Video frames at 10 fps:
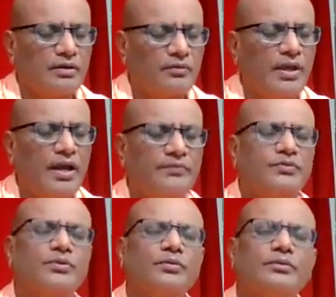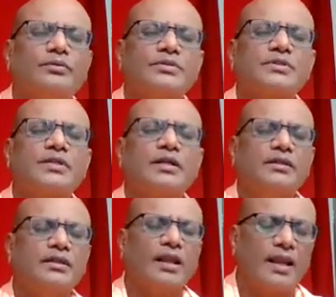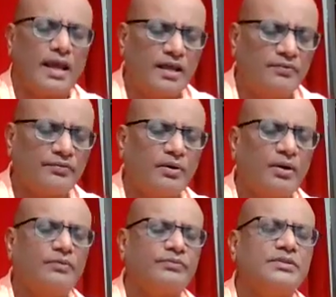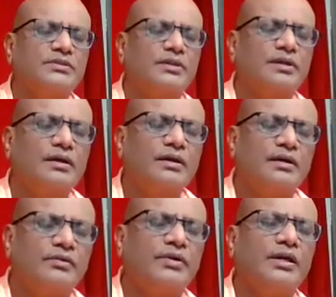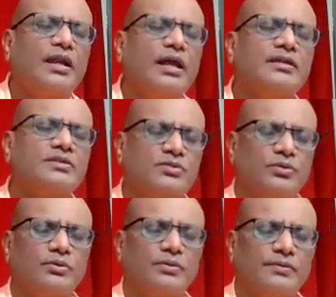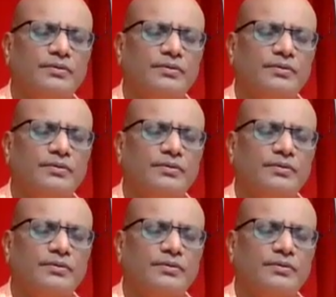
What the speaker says: we have to study the life of this realized soul.